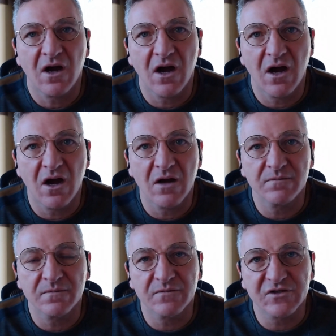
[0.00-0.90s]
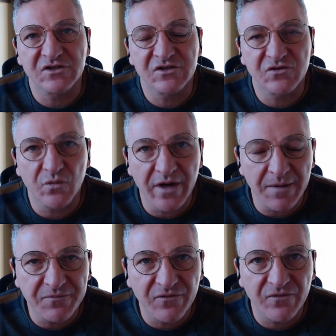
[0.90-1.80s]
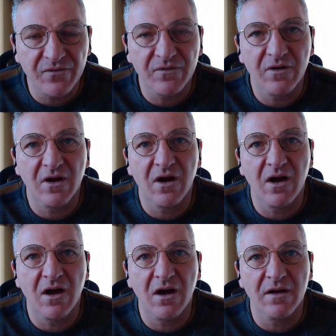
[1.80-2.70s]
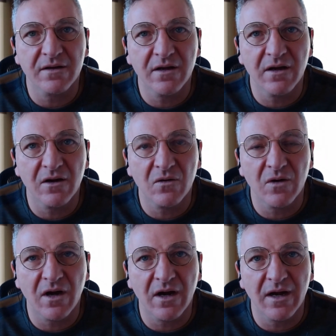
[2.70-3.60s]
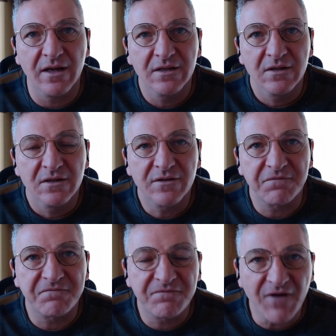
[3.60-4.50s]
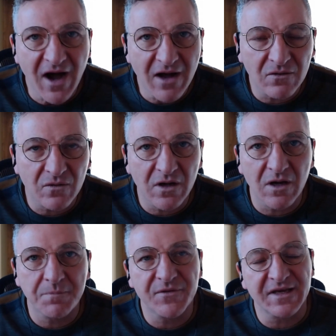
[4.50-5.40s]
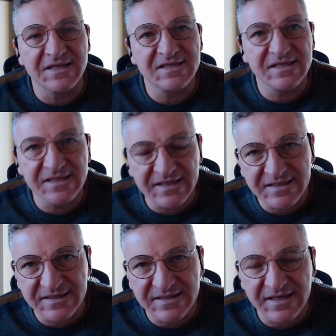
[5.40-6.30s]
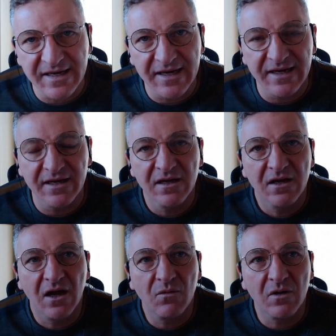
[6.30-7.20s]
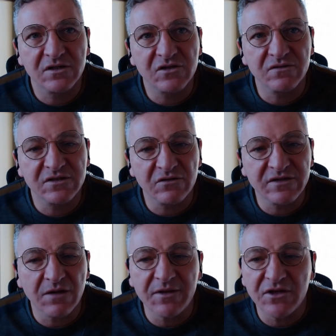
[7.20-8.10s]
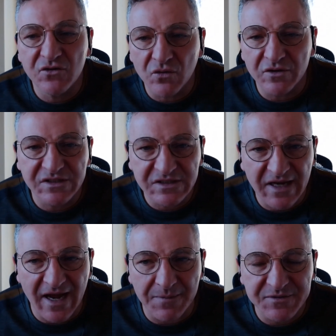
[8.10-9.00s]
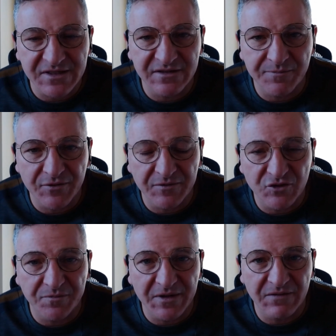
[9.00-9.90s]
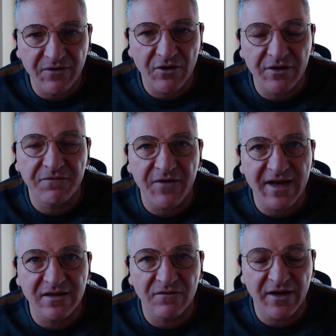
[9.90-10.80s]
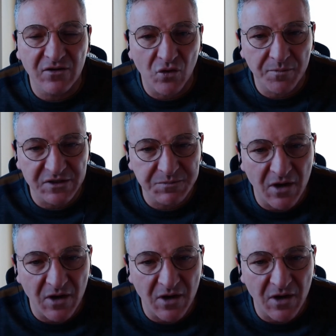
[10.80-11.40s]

um, the script, yeah, uh, you know, uh, the follow up, the yeah. consistency, yeah. So, so tell me your steps and be, to be very effective at corporate